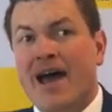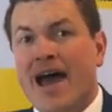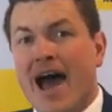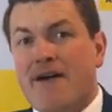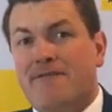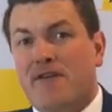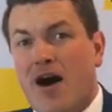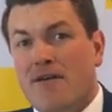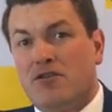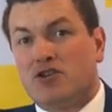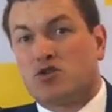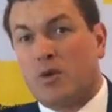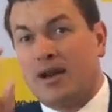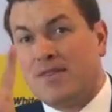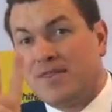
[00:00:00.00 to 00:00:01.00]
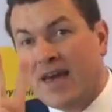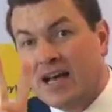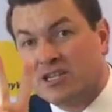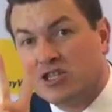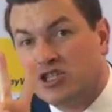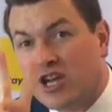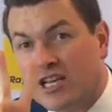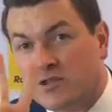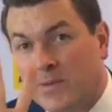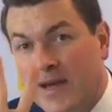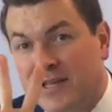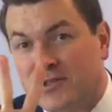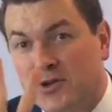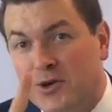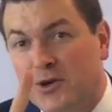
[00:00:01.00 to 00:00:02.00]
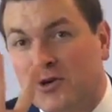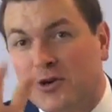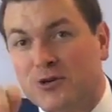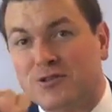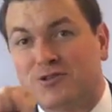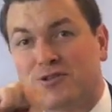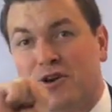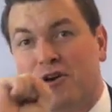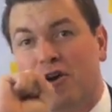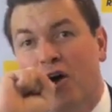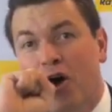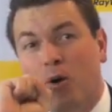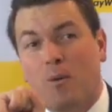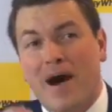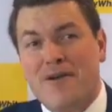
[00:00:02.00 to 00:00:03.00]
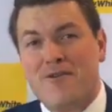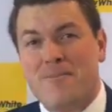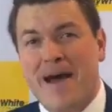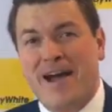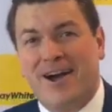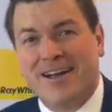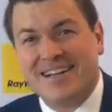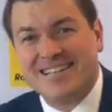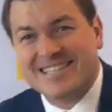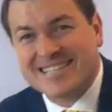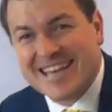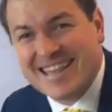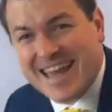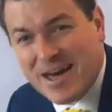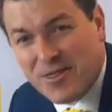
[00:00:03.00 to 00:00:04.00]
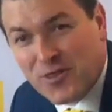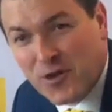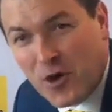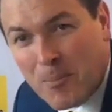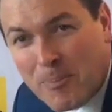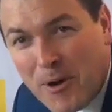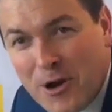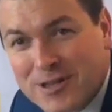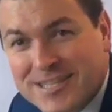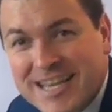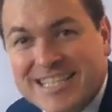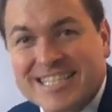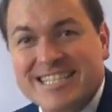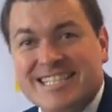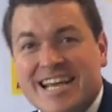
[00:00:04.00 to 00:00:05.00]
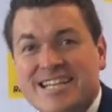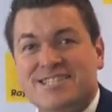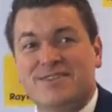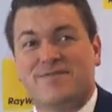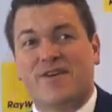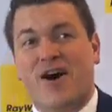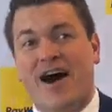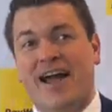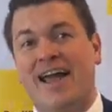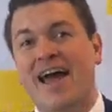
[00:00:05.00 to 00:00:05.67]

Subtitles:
At $520,000. Jess, we are 2 calls through. 1 remain. I can see that thought process intensifying.